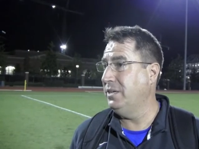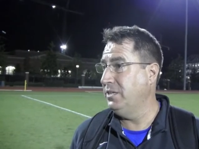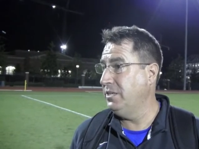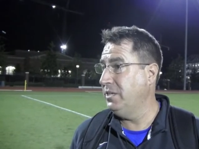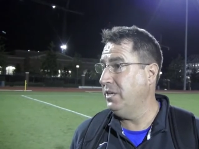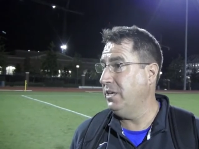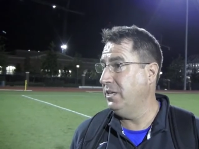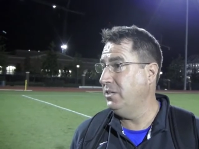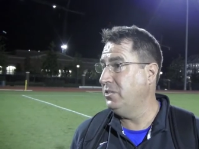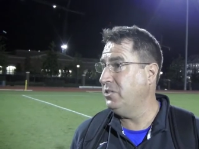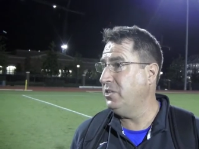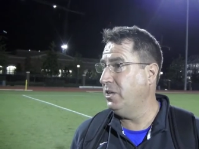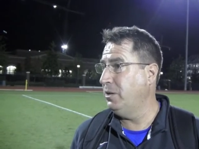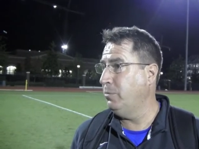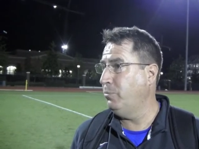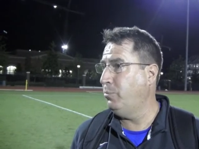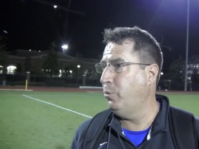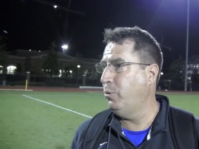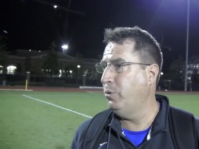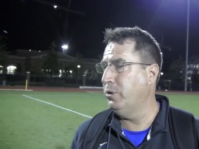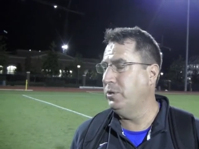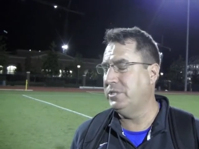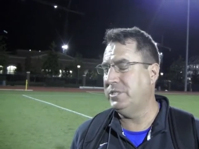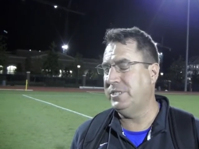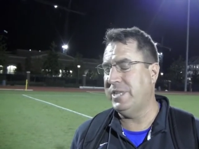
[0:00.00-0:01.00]
is, is, an
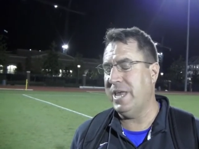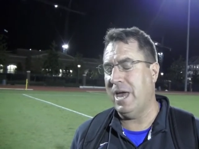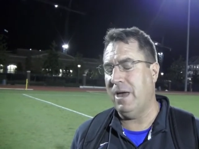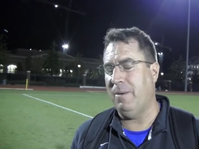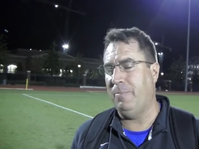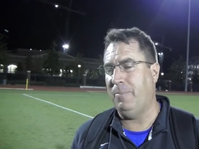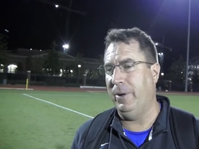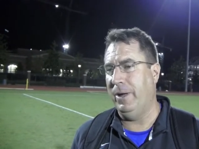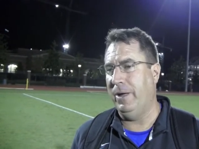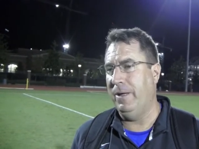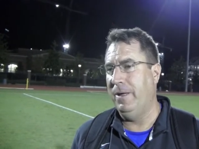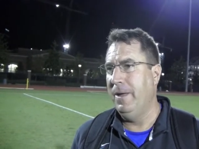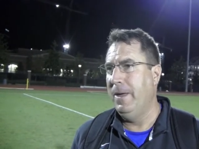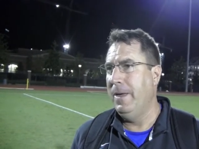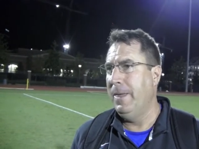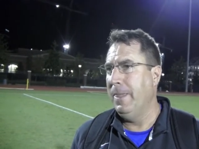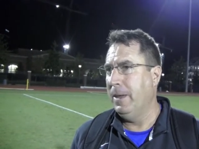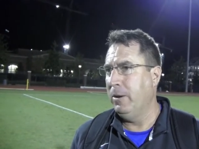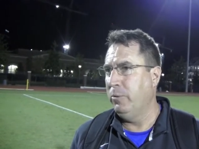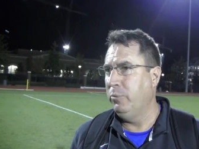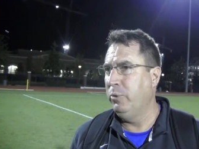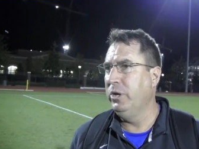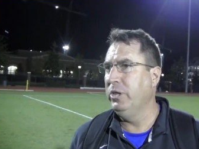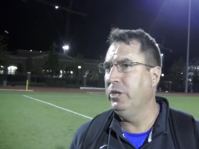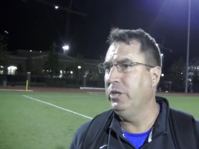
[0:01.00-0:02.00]
important stat, but
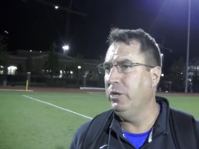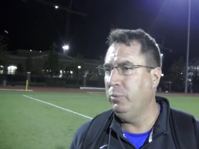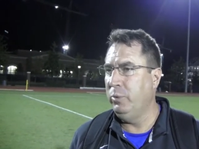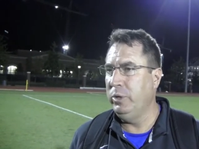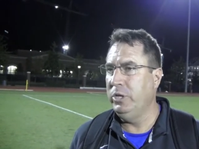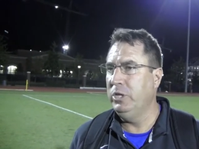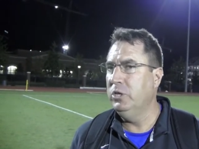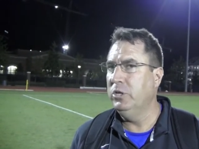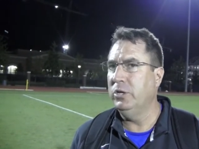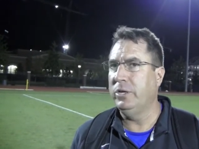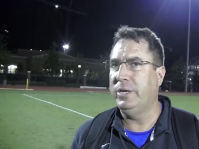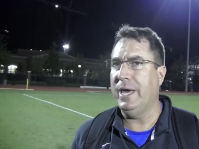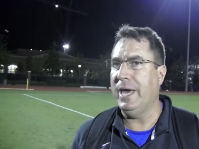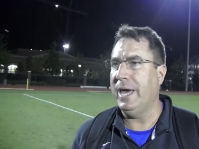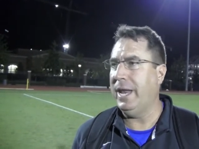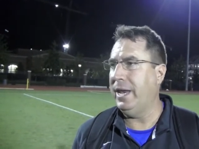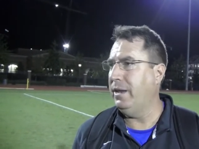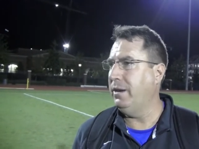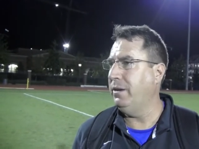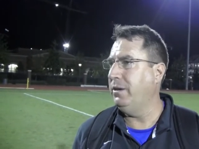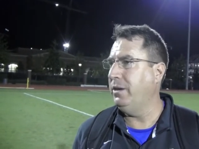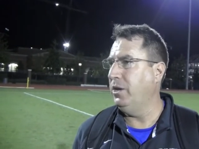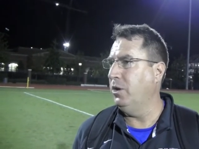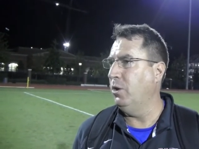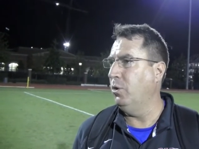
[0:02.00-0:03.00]
really we look at
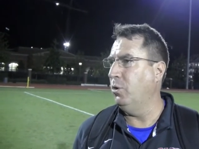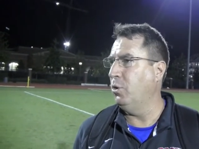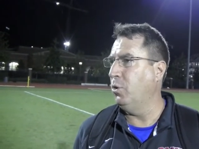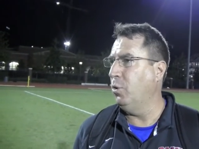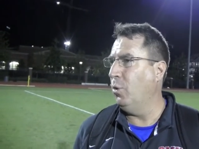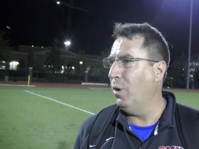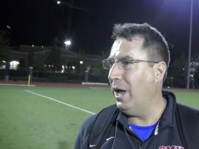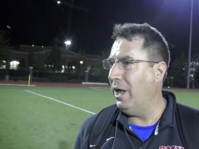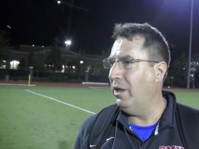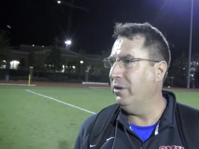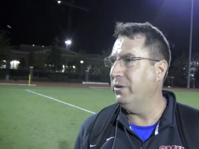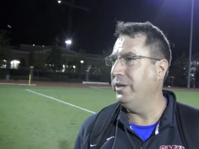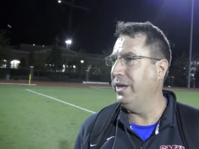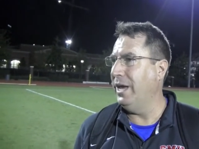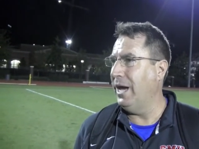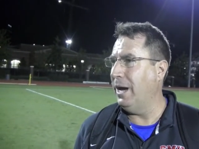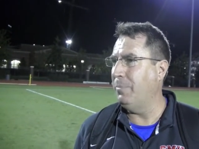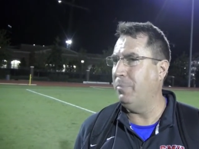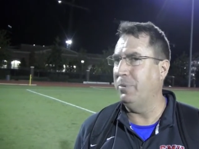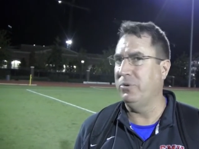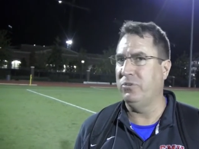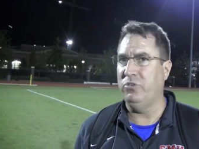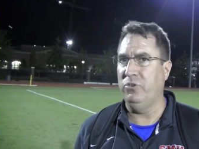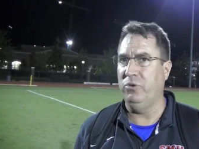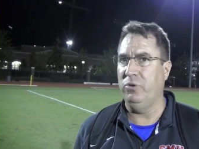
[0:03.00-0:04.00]
it, you know, quality
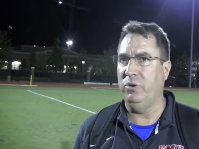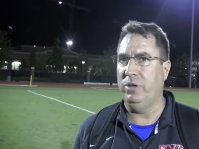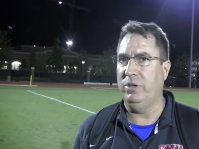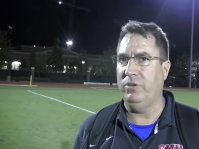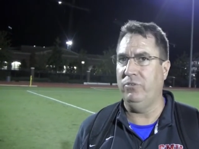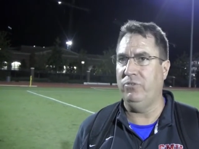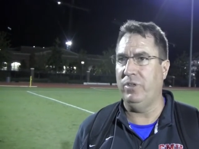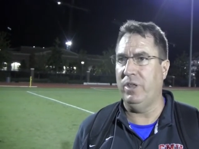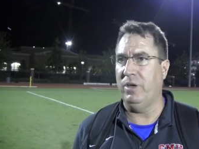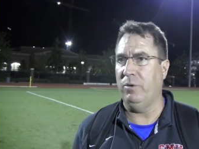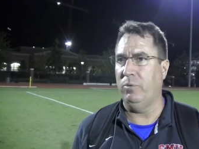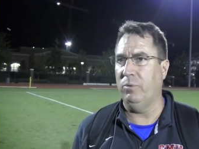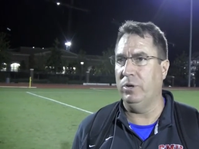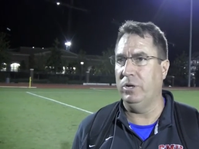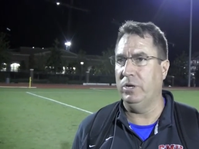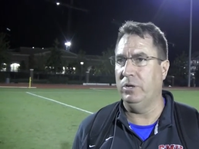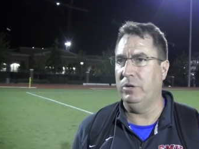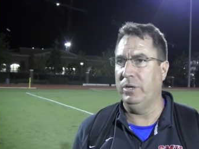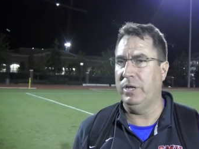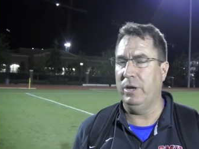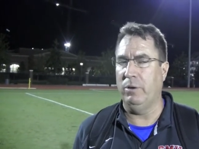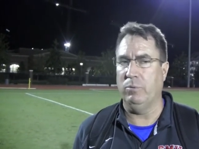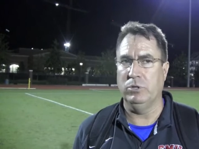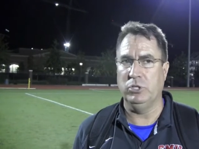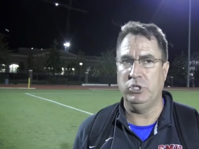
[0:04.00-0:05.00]
opportunities that we're
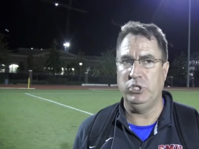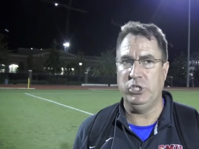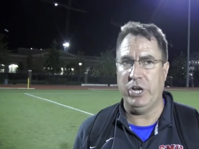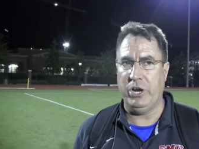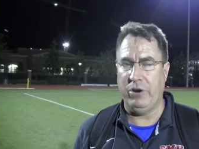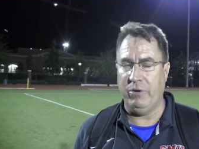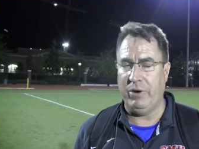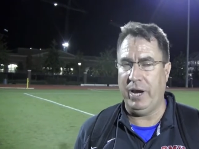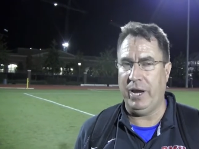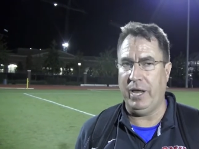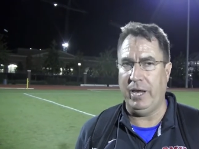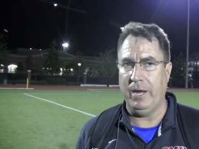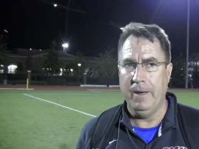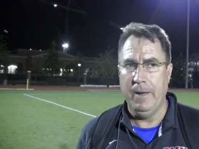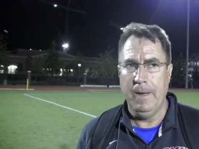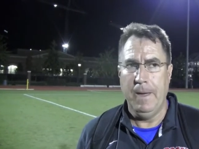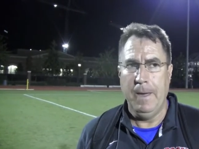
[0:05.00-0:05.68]
that we're generating,